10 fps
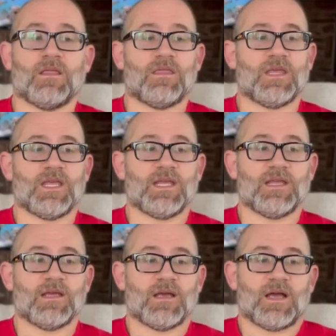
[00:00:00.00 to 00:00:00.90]

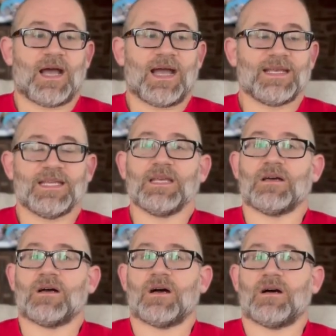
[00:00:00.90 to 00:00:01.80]
The idea
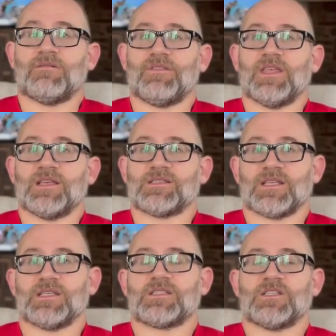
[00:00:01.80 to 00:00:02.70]
of this
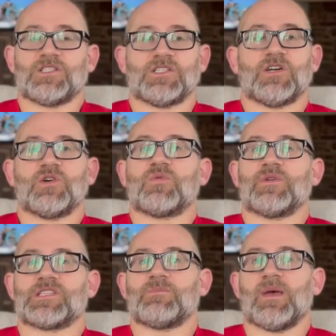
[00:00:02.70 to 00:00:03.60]
is to show
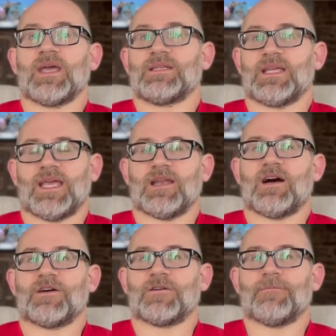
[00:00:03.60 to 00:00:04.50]
respect and
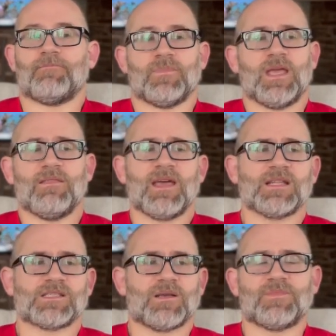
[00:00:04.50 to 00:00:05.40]
honor. And
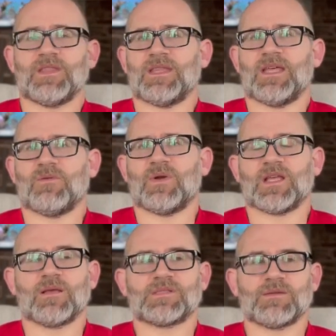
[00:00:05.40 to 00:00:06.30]
that's something that when
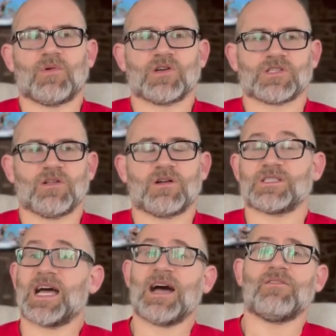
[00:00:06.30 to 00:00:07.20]
it comes to martial
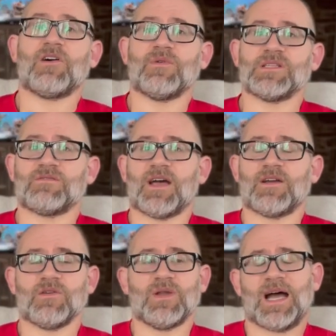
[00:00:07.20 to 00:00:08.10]
arts, I've always
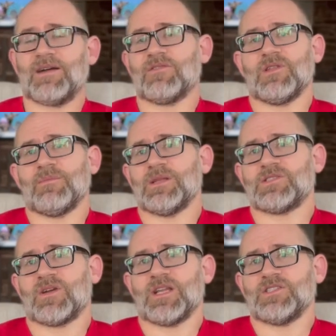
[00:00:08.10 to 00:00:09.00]
valued. I've only been
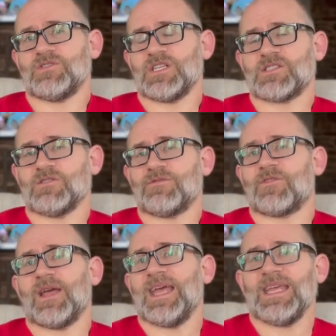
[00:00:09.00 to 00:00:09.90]
training Jiu Jitsu
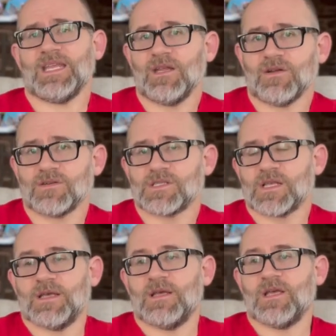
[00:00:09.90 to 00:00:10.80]
for 8
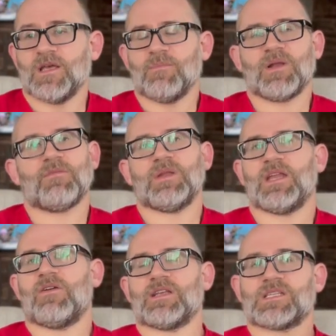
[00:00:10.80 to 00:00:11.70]
years, but I've been
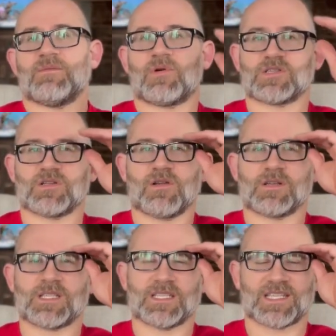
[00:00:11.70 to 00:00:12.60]
interested in martial
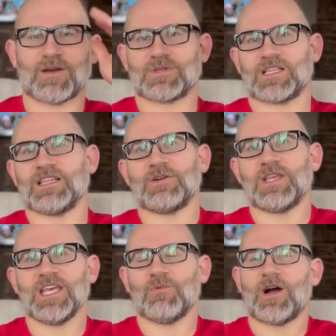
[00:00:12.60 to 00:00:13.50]
arts since I was a little
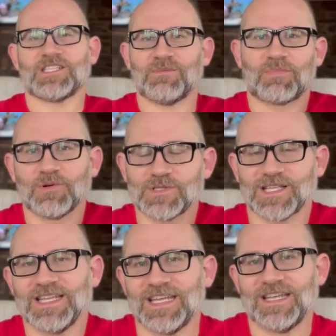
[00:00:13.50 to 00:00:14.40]
kid watching Bruce
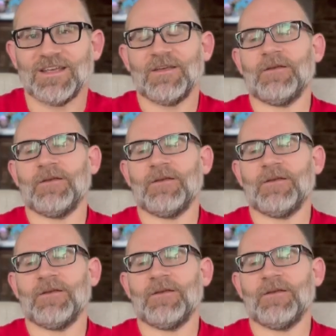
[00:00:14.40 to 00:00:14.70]
Lee.